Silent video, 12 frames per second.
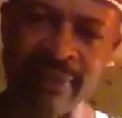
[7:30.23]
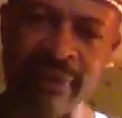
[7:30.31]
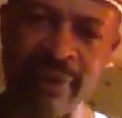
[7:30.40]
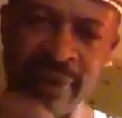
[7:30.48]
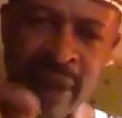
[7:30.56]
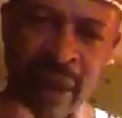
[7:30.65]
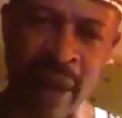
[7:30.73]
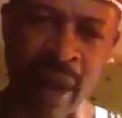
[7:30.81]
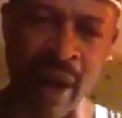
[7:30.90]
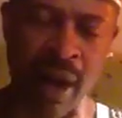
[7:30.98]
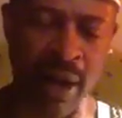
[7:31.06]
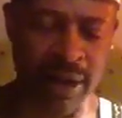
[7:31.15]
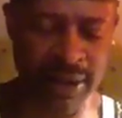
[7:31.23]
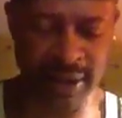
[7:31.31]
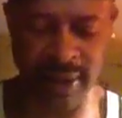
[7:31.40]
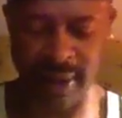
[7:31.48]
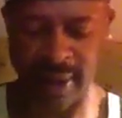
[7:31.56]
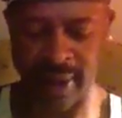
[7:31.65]
from the laws
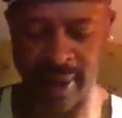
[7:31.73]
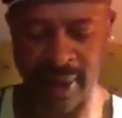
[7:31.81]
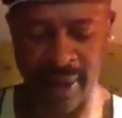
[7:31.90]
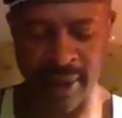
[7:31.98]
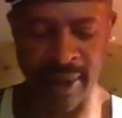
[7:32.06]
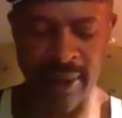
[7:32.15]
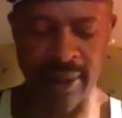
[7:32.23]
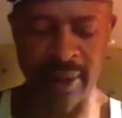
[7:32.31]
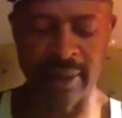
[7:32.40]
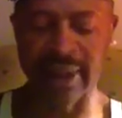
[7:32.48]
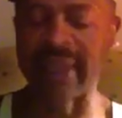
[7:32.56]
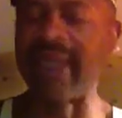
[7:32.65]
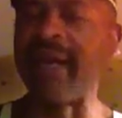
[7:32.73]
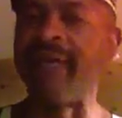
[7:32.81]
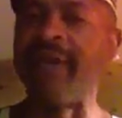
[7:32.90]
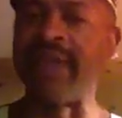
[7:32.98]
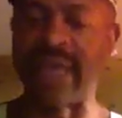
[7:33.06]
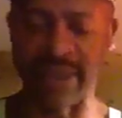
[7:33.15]
that
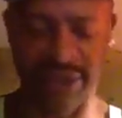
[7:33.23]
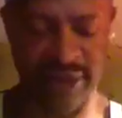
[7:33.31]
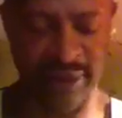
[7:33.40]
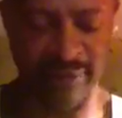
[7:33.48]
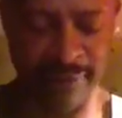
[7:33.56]
govern nature.